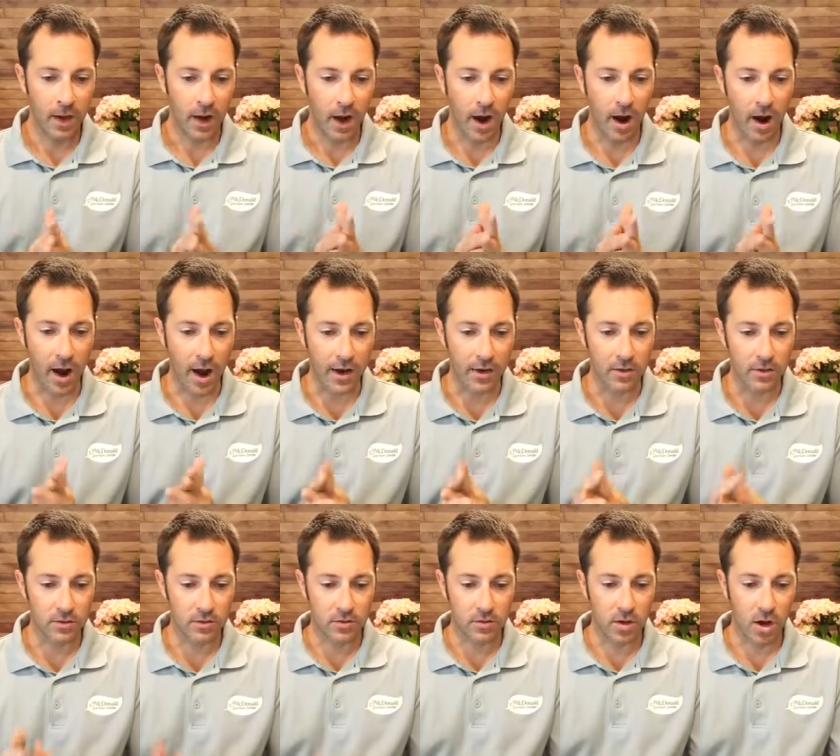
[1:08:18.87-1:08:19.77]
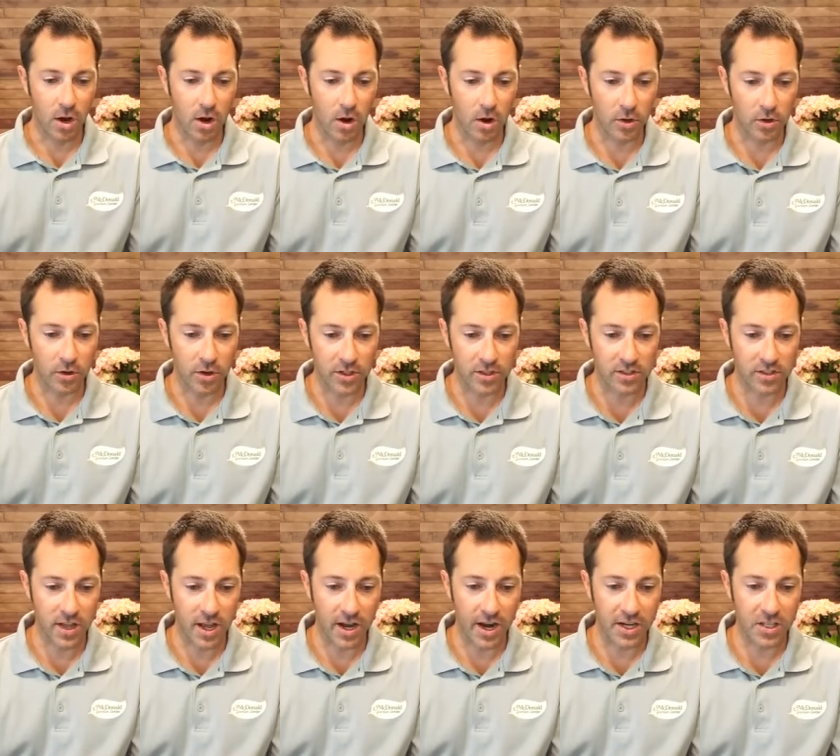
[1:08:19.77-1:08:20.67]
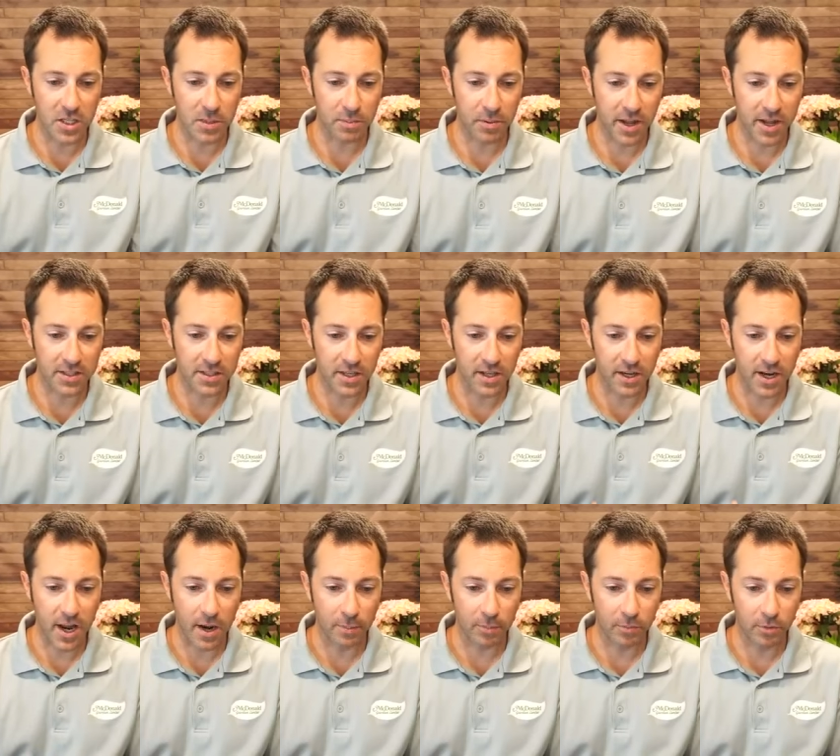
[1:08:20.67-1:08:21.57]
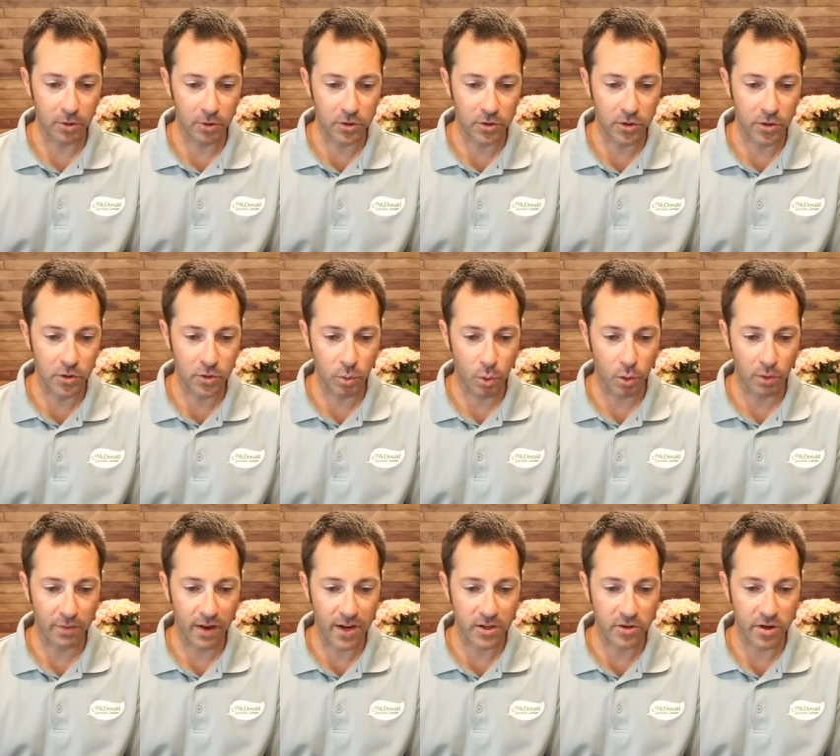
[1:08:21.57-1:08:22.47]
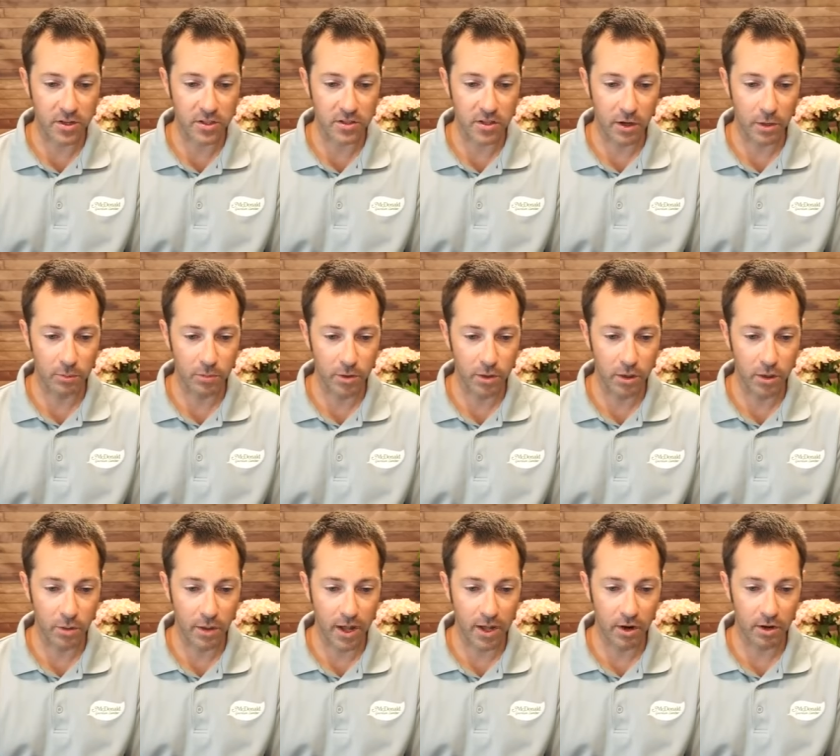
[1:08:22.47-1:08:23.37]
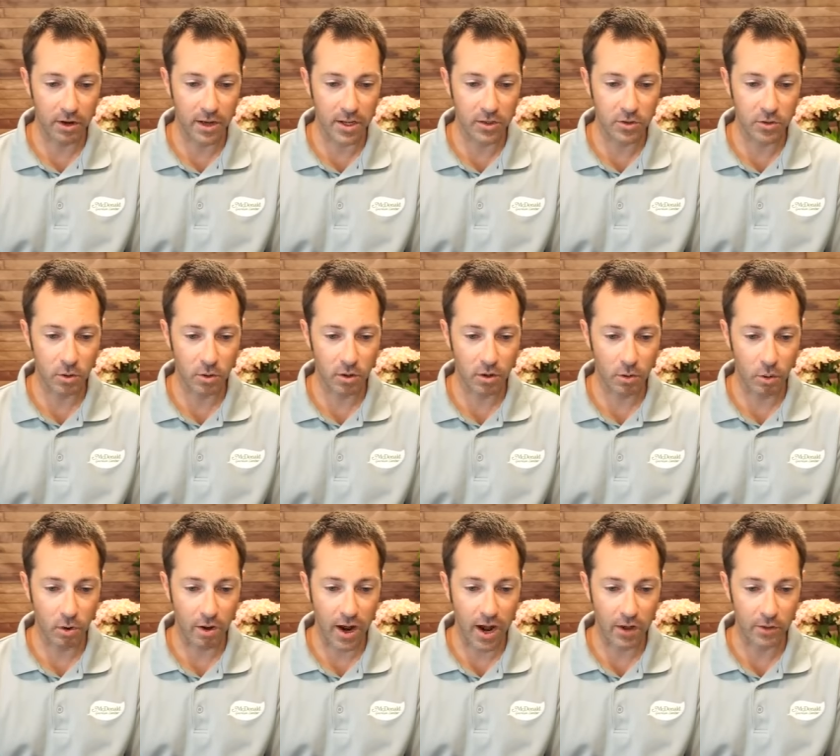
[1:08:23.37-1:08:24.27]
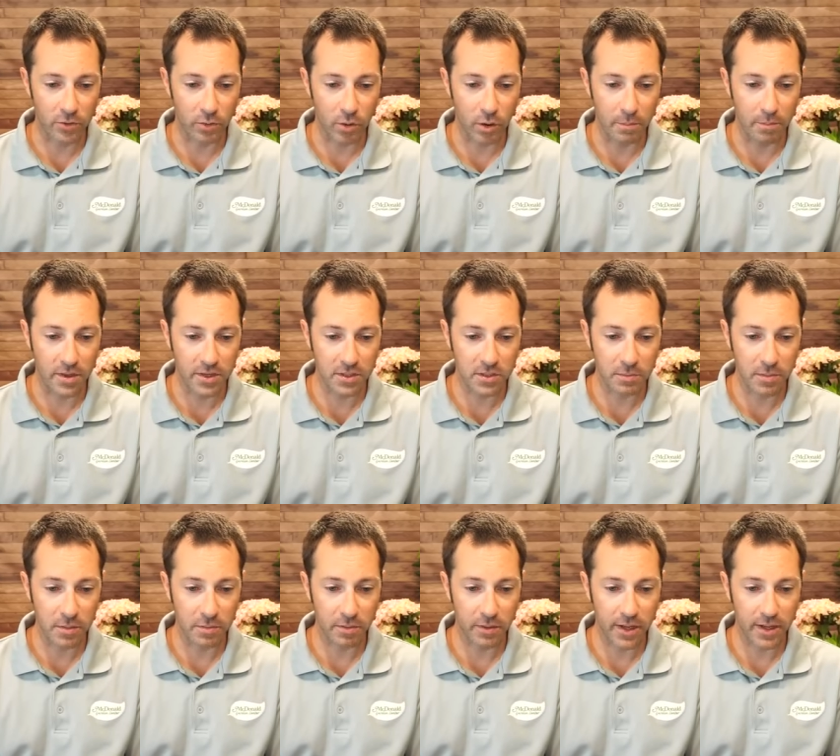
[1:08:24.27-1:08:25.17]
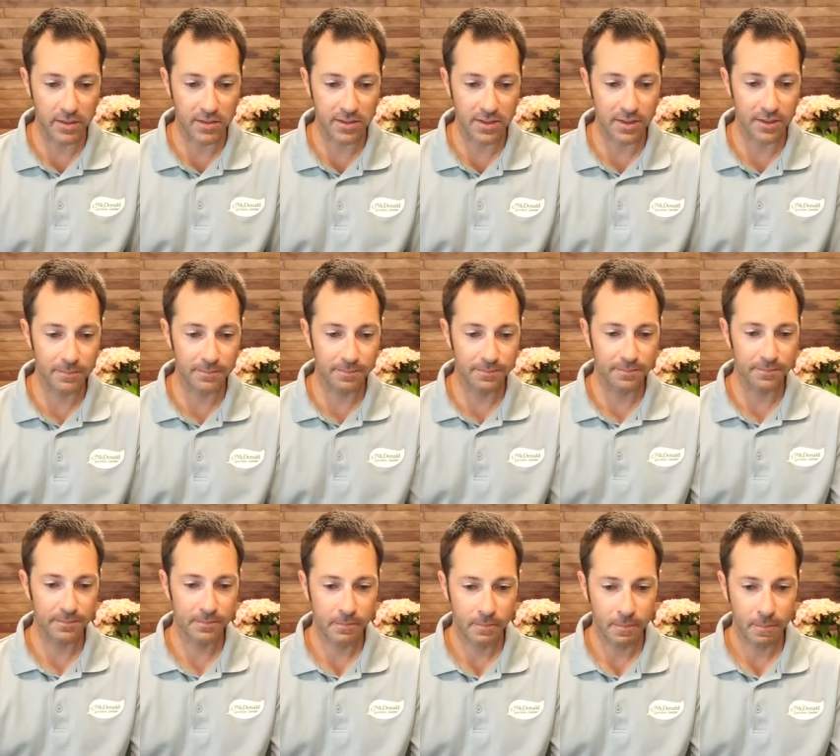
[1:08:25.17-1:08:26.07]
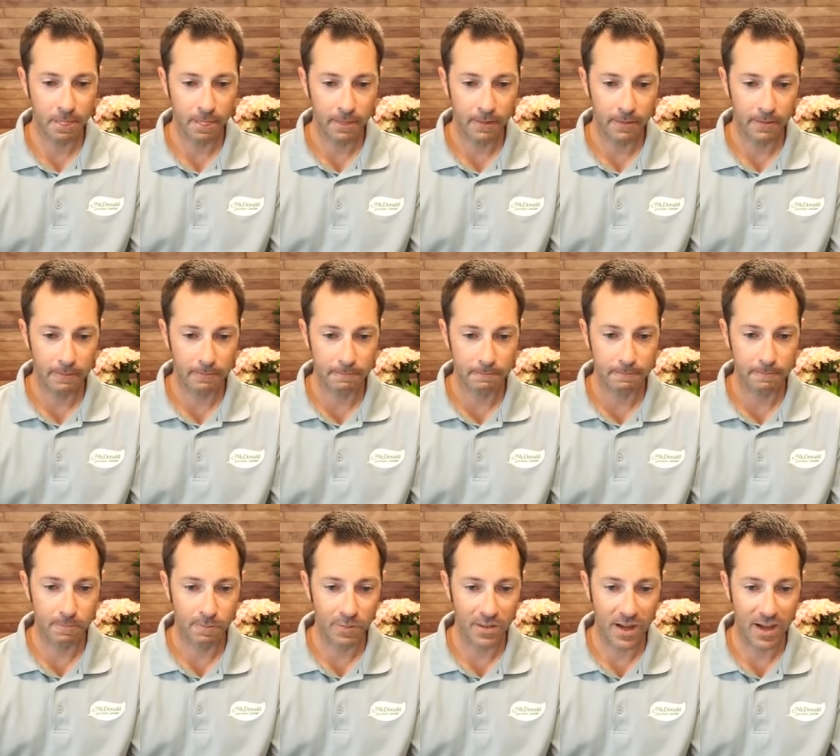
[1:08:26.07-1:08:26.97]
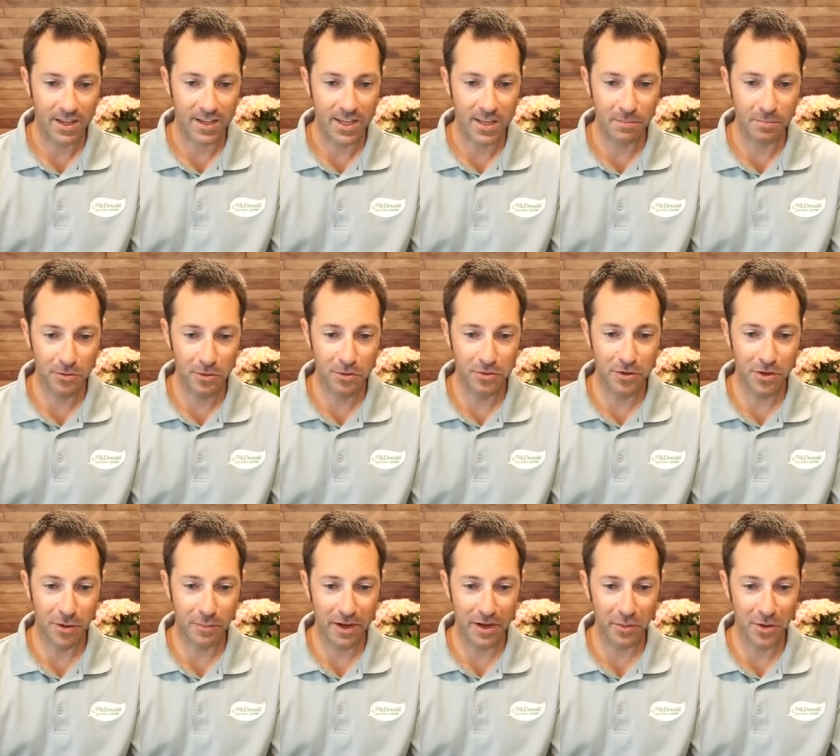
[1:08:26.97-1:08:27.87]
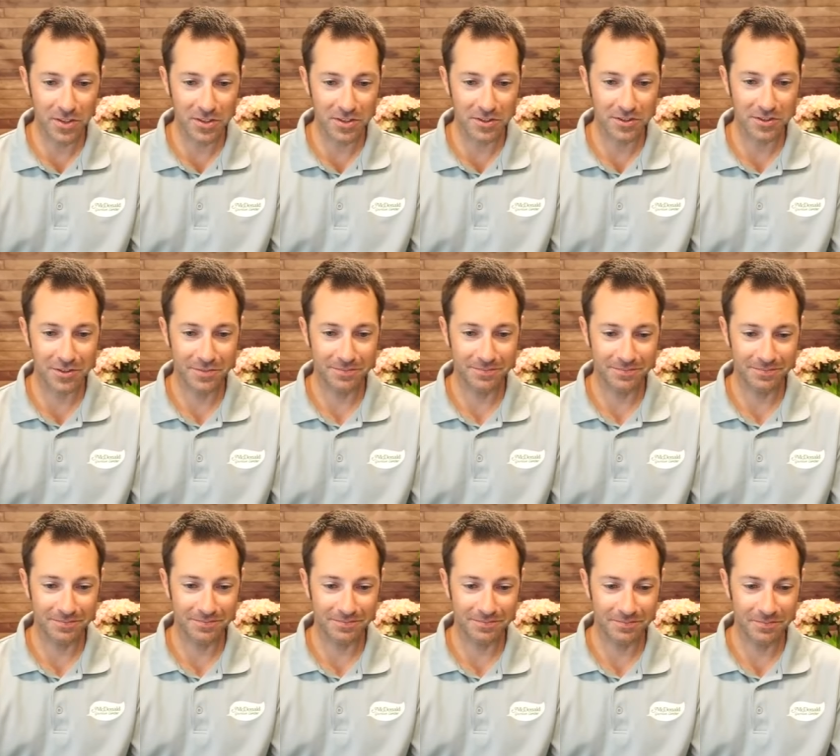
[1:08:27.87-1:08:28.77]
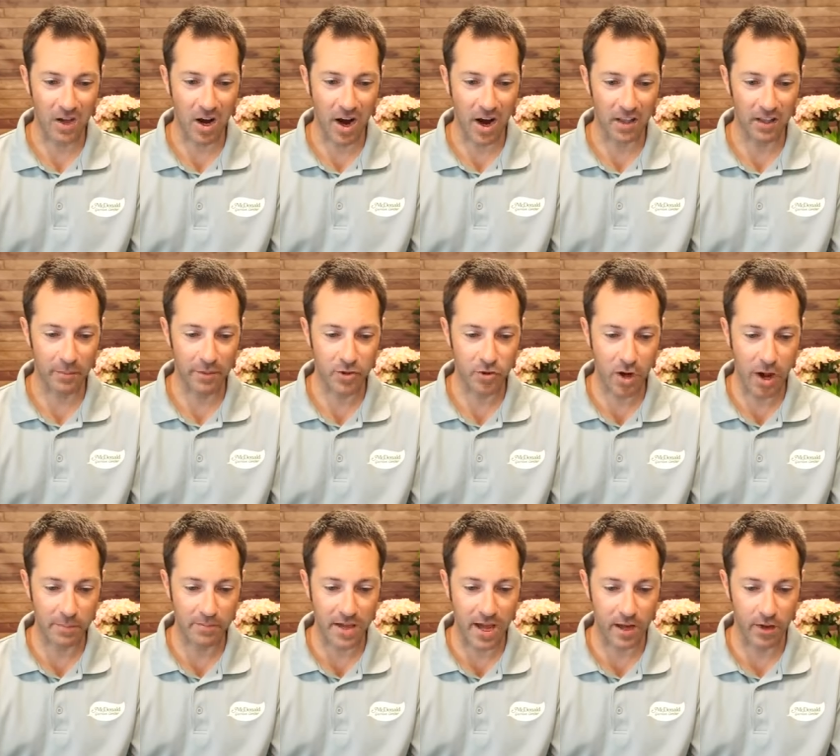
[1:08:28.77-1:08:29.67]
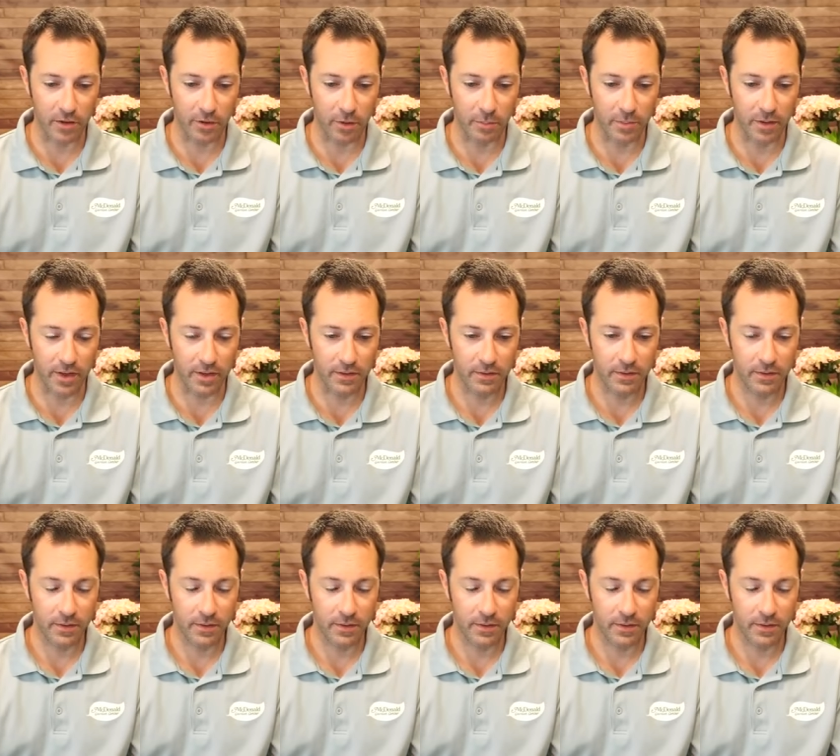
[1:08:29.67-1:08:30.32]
Alright, so Chris said, I just planted in April two dwarf hydrangeas that are blue and are indoor or outdoor meant to be planted. I keep losing all my questions. Alright, let me drop down a little bit.